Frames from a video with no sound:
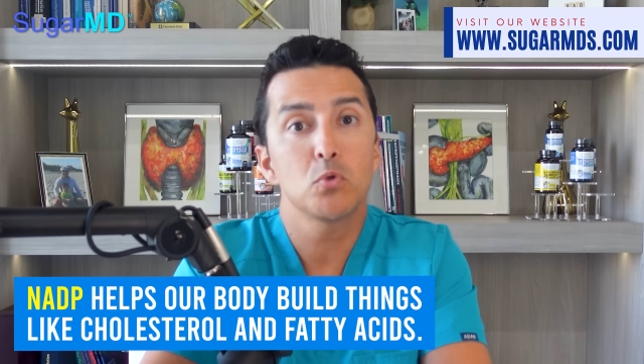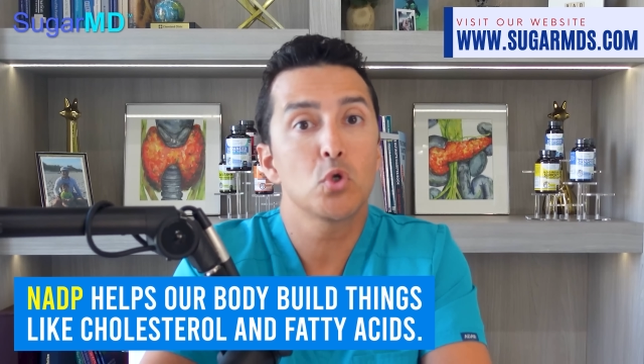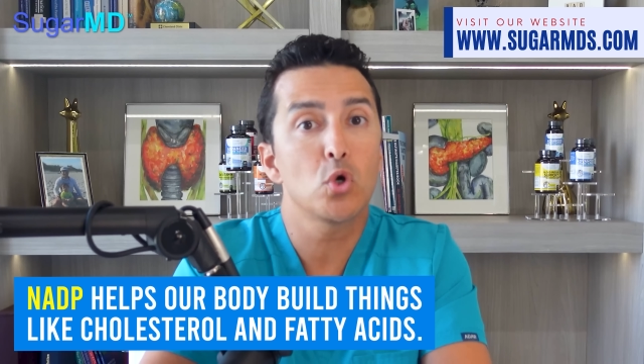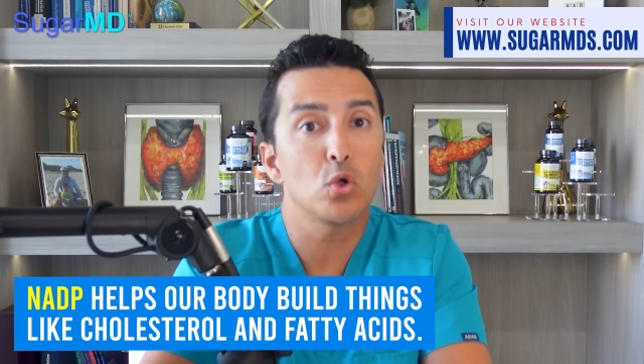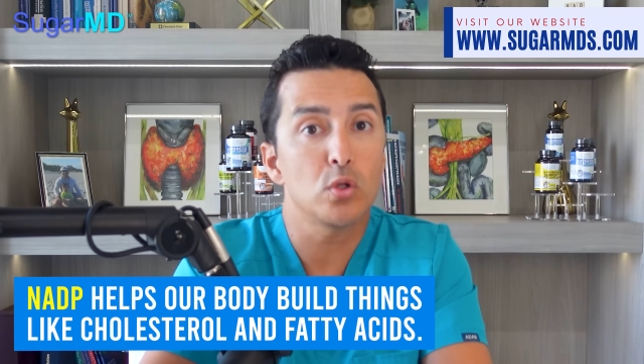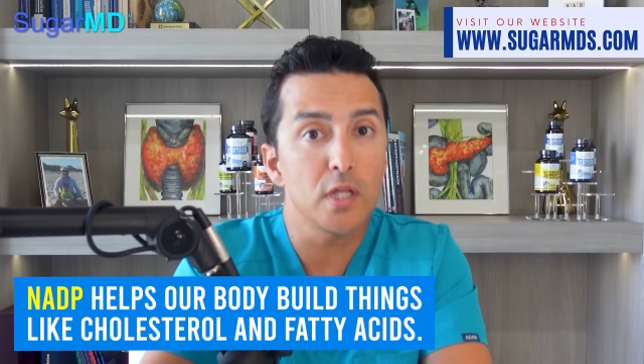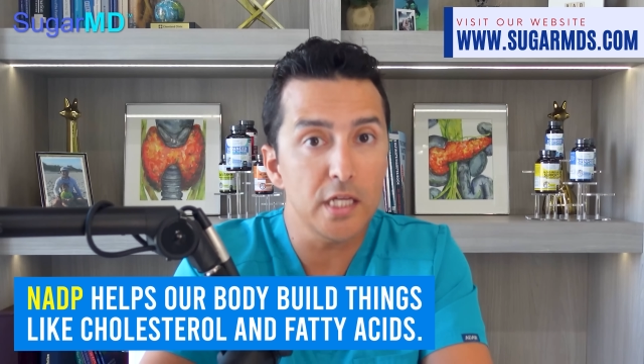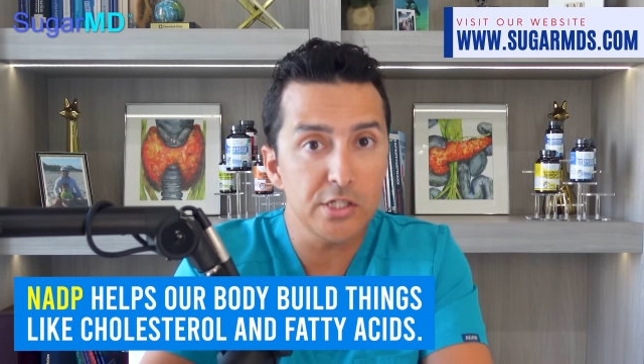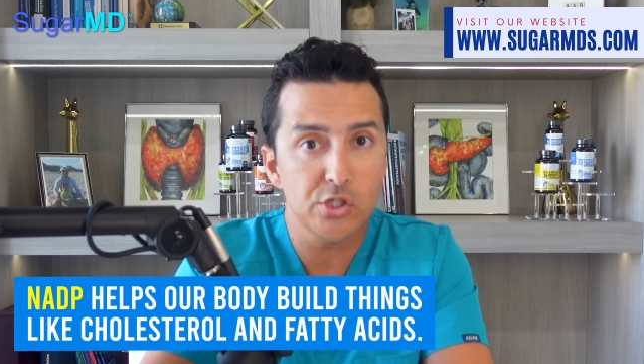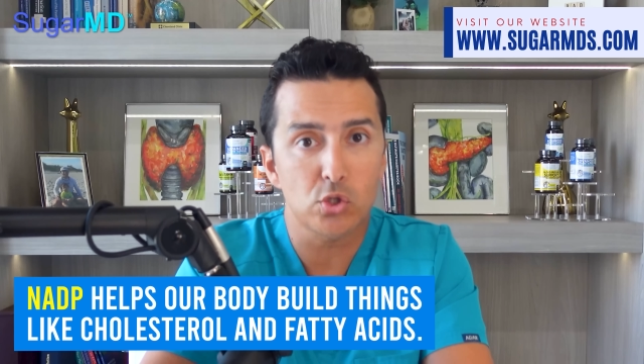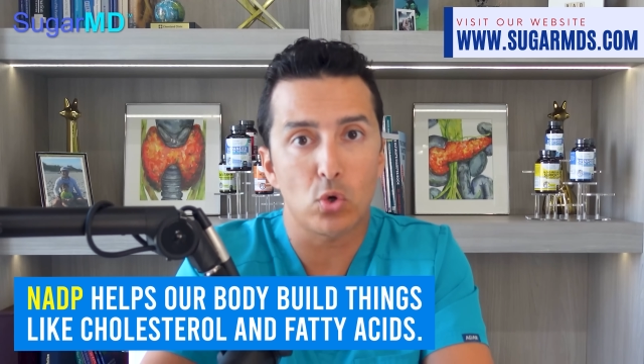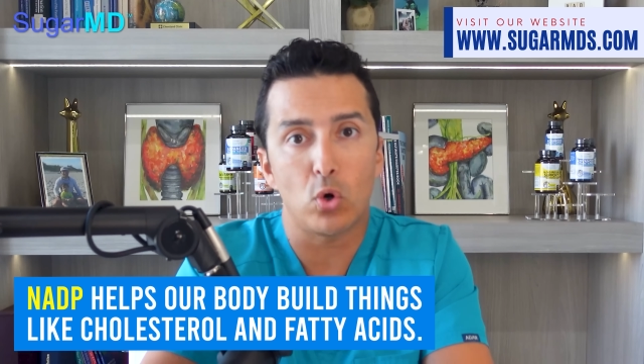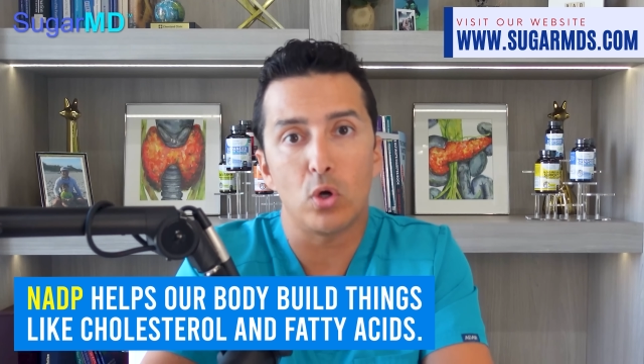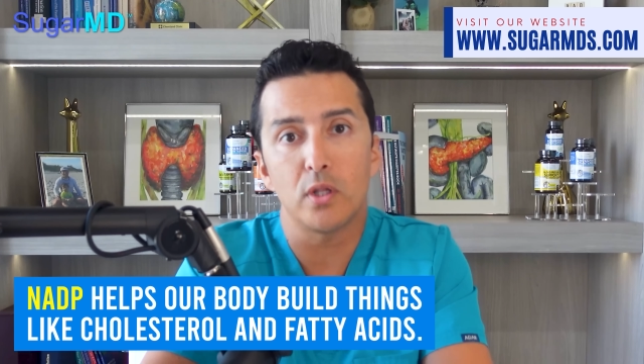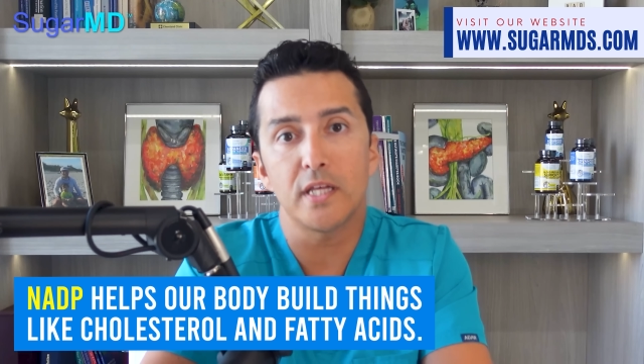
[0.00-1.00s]

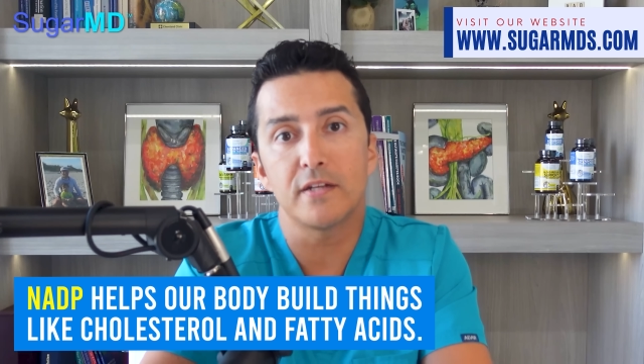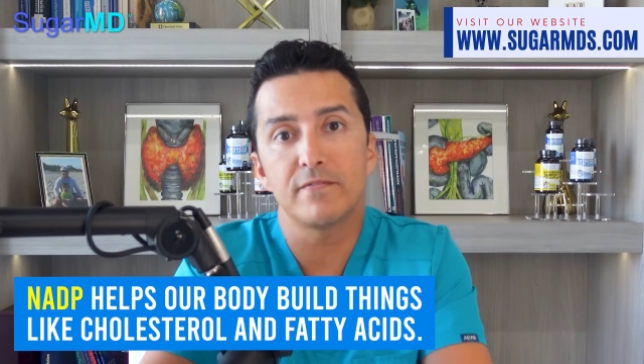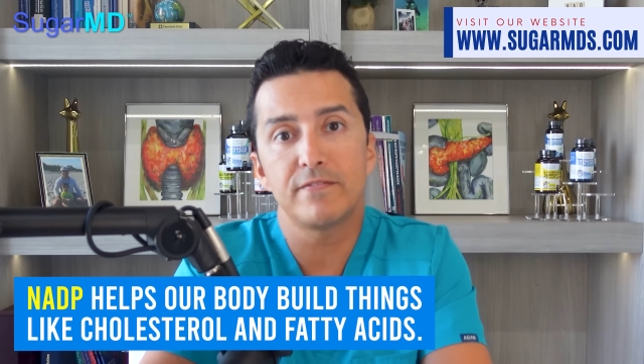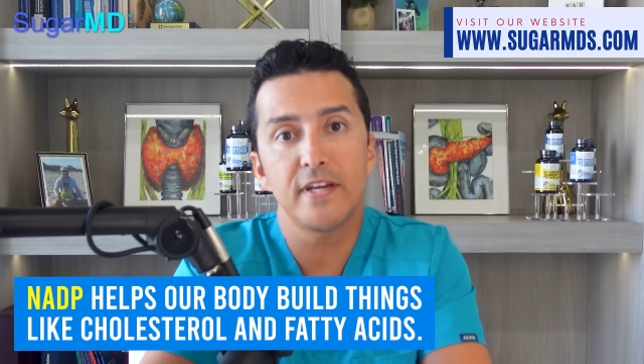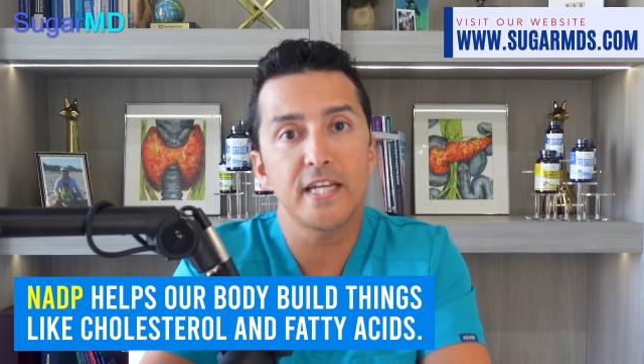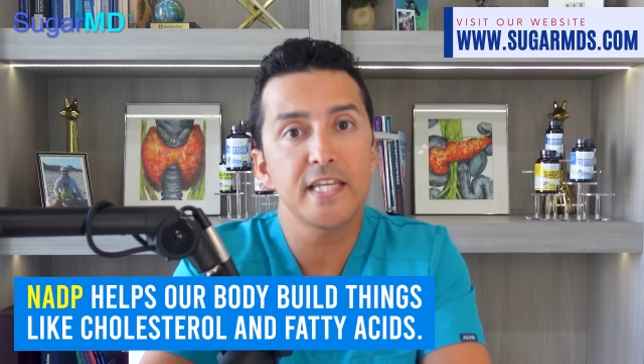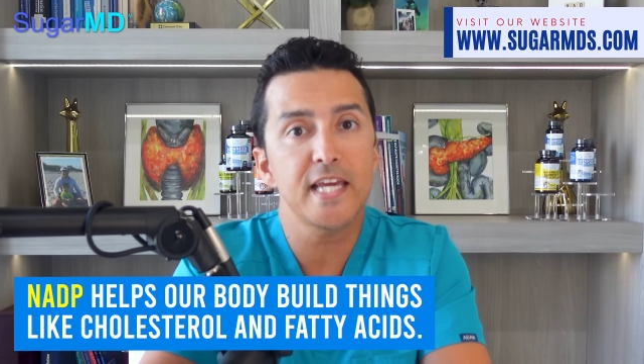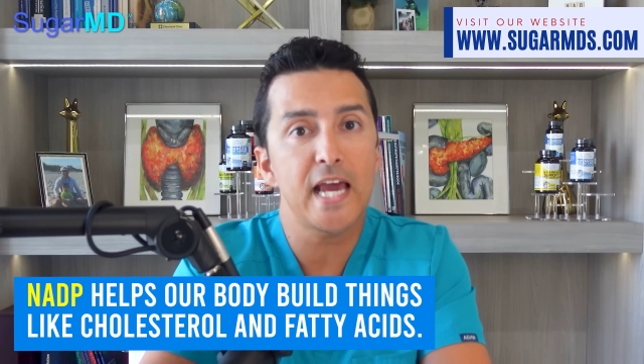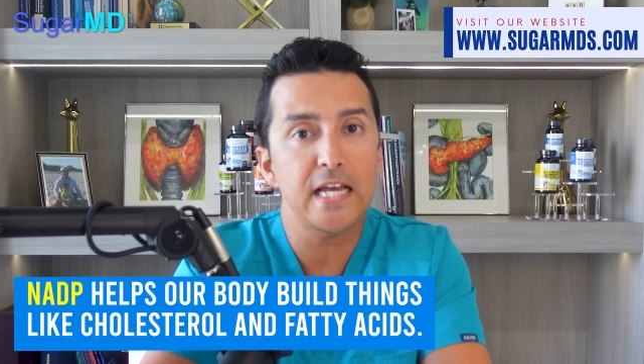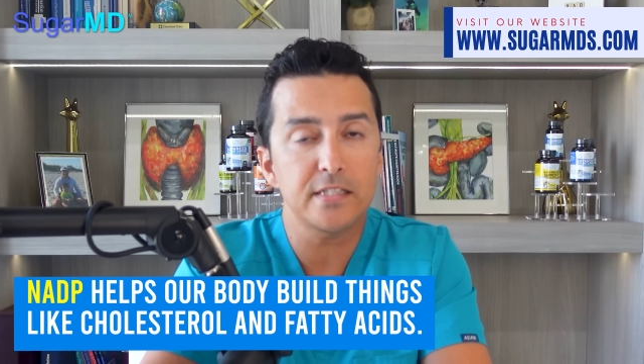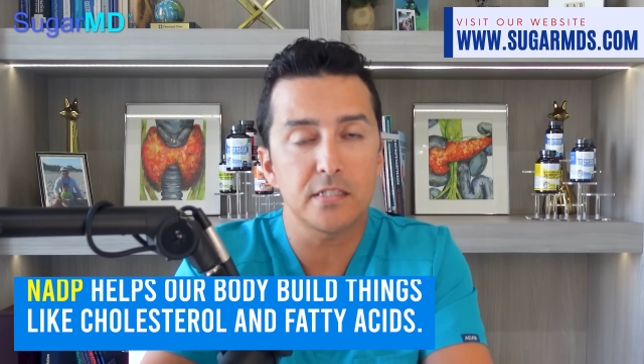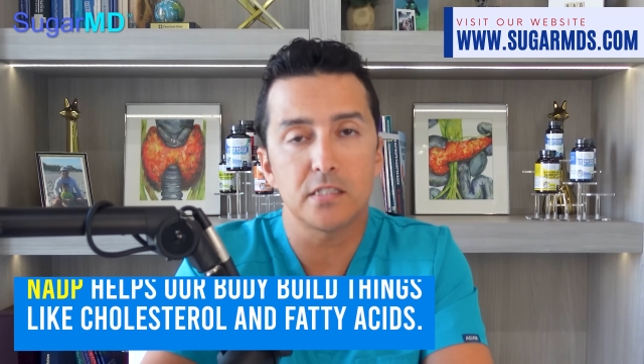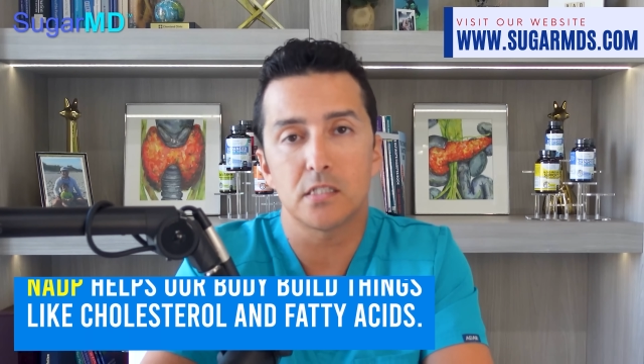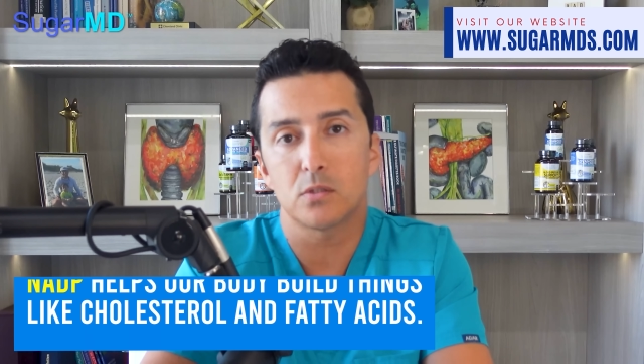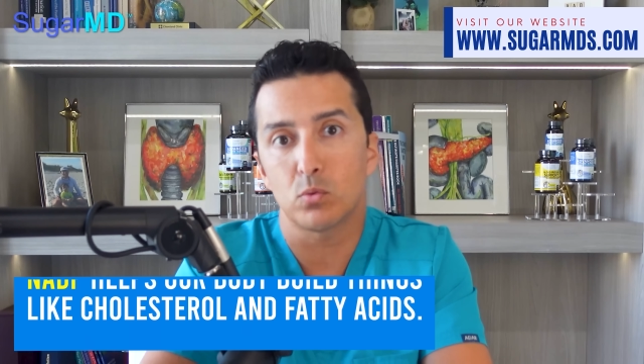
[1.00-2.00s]
cholesterol and fatty
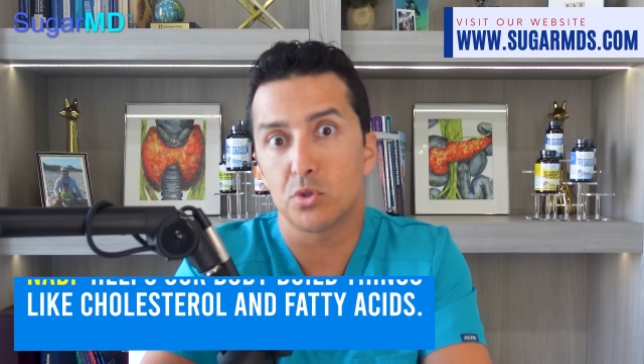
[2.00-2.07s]
acids,